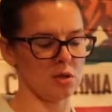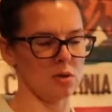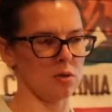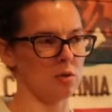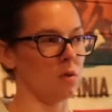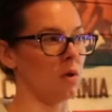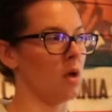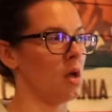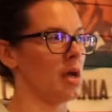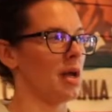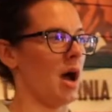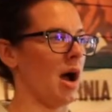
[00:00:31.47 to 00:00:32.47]

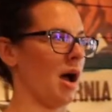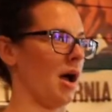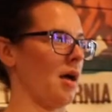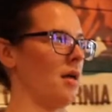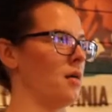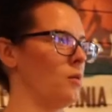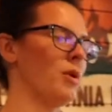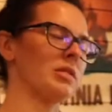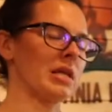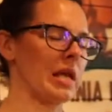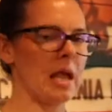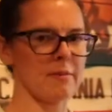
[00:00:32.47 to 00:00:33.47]
it was
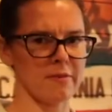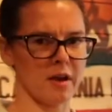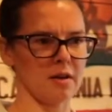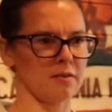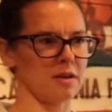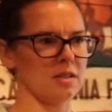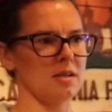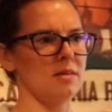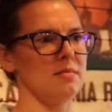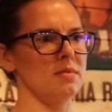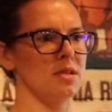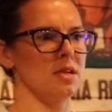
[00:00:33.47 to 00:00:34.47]
the campfire victims,